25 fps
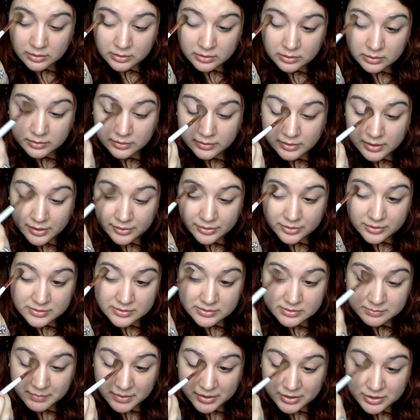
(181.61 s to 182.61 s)
Nothing
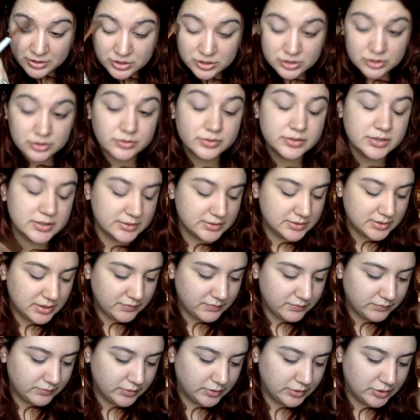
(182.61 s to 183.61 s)
special, doesn't
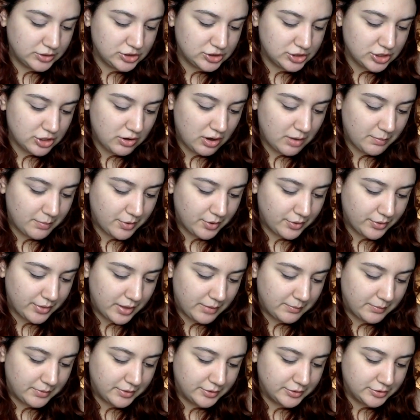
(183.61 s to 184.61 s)
even really show up all that
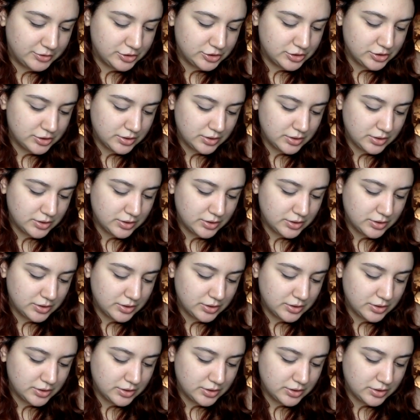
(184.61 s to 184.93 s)
much.